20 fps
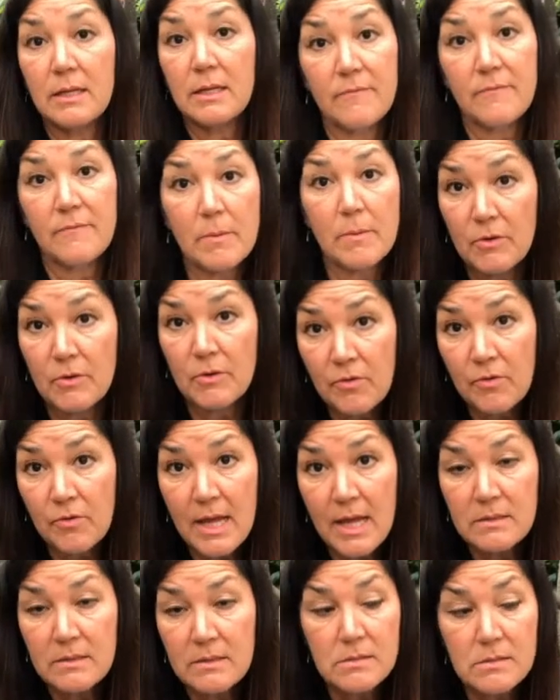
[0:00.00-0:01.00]
give them to
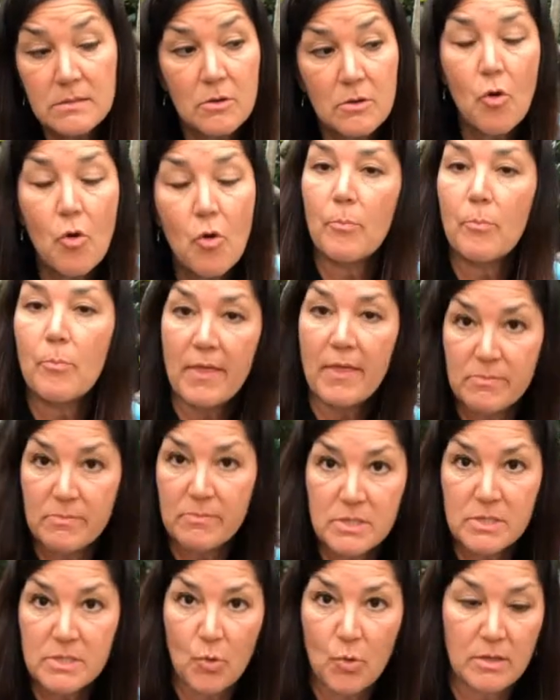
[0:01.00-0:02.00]
friends or plant
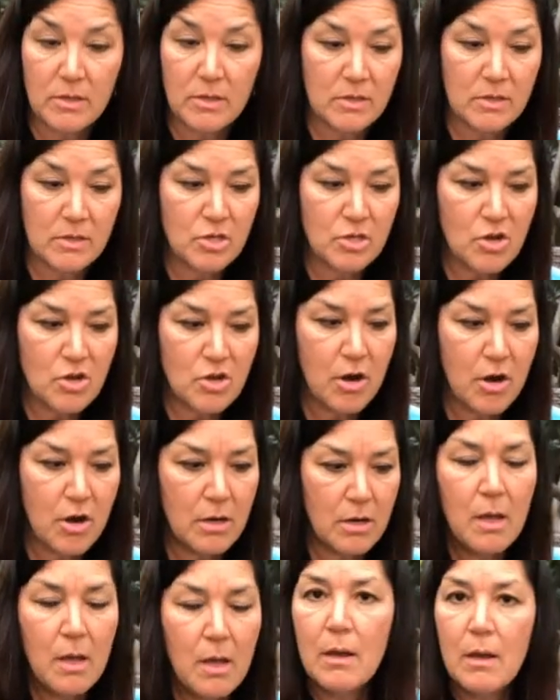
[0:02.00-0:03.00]
them somewhere else in the
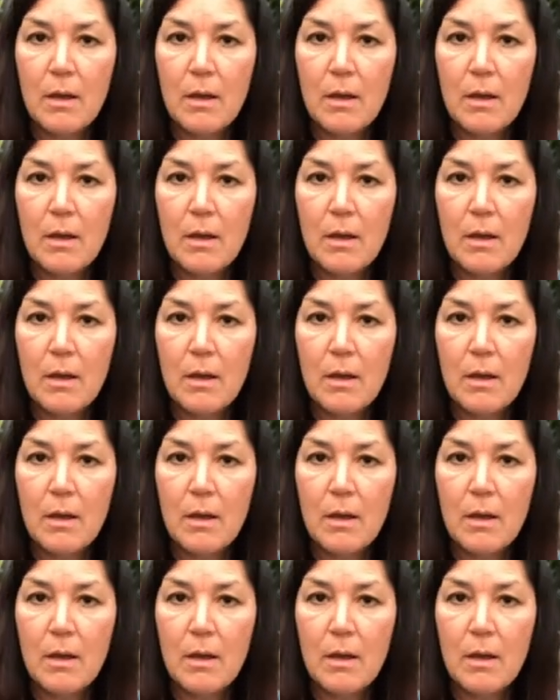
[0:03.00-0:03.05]
yard.